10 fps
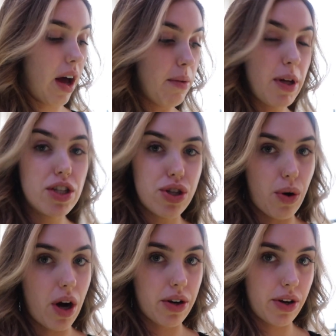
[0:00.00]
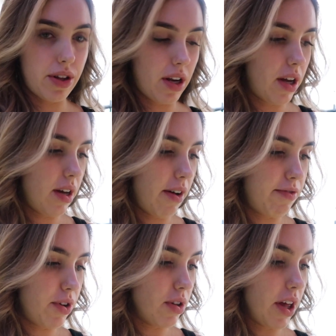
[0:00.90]
Yeah, I'm like so hungry that I
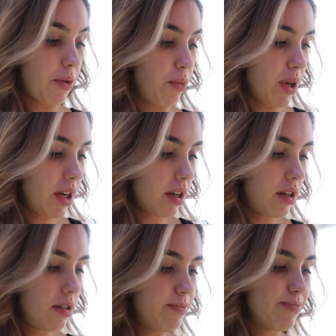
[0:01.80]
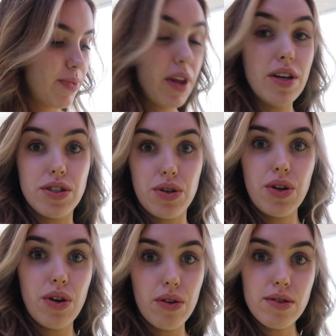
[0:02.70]
feel like weak. So
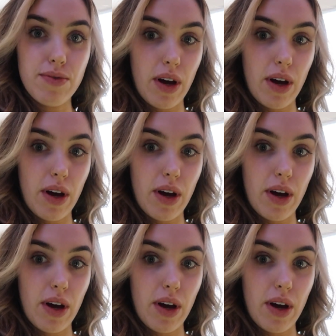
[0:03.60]
you know those